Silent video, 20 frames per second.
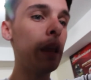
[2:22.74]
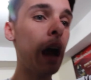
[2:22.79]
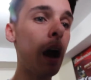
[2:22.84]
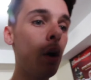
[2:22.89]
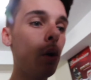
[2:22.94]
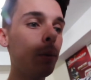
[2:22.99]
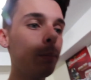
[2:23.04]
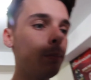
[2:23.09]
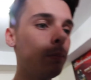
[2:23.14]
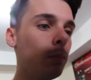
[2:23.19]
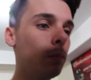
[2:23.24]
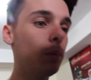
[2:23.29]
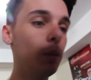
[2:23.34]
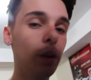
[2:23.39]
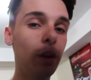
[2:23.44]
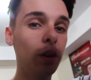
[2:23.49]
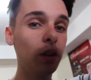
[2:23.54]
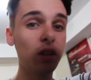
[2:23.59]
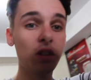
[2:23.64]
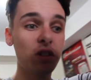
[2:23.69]
Now I'm
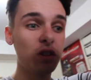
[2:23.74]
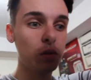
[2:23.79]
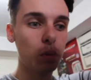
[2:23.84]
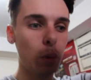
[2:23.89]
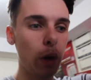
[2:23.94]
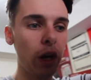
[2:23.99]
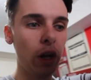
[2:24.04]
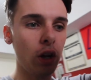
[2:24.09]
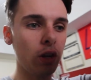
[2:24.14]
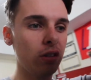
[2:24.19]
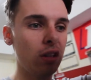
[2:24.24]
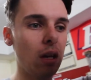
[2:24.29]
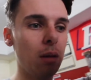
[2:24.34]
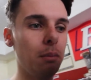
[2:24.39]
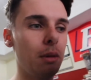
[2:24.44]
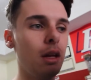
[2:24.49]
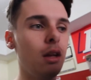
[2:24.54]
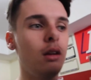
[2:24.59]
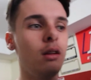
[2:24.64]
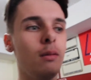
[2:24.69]
literally just waiting on
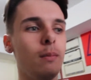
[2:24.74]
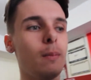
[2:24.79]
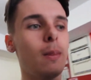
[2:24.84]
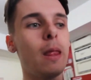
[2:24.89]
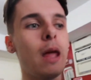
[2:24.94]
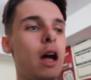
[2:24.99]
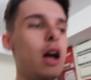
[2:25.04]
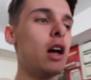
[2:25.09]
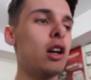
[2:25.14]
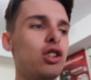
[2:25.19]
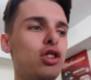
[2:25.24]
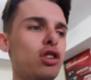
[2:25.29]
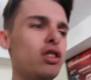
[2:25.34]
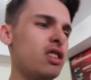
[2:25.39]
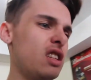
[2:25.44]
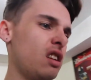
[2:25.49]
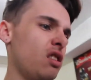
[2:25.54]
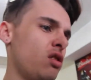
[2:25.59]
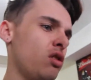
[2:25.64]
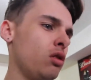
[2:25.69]
Damien.
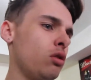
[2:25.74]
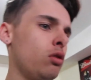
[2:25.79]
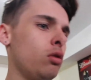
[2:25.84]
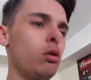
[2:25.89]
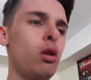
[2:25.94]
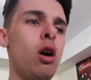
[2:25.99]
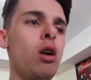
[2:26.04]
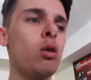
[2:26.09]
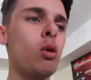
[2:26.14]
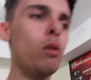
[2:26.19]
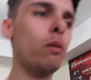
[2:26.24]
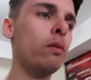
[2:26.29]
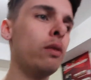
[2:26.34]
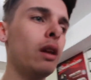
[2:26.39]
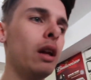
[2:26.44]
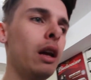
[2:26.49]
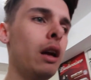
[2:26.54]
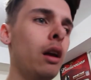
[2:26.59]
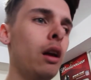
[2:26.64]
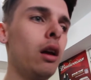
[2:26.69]
Shouldn't take too long,
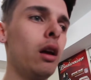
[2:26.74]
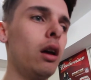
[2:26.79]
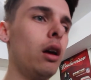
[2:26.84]
hopefully.